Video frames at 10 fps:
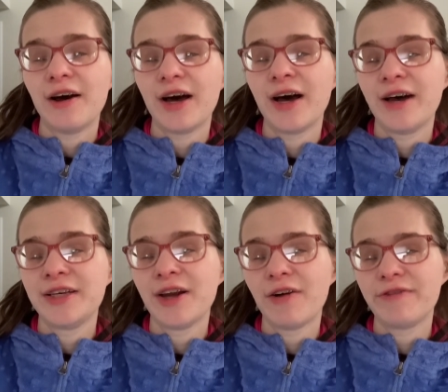
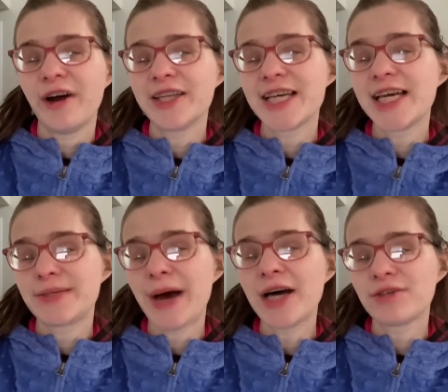you know, fiance,
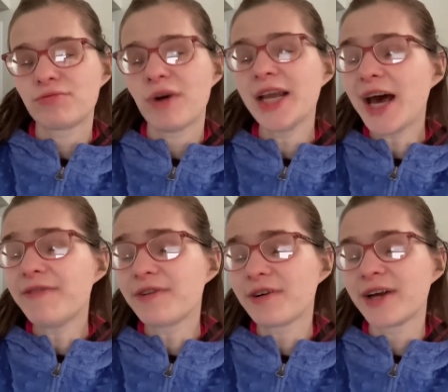spouse,
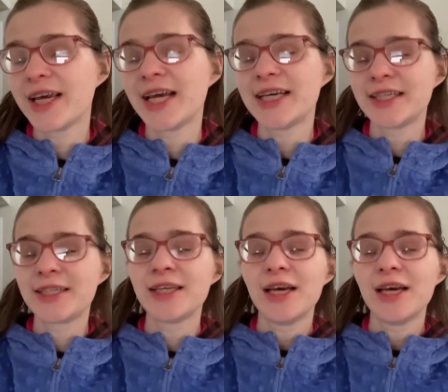whatever it is,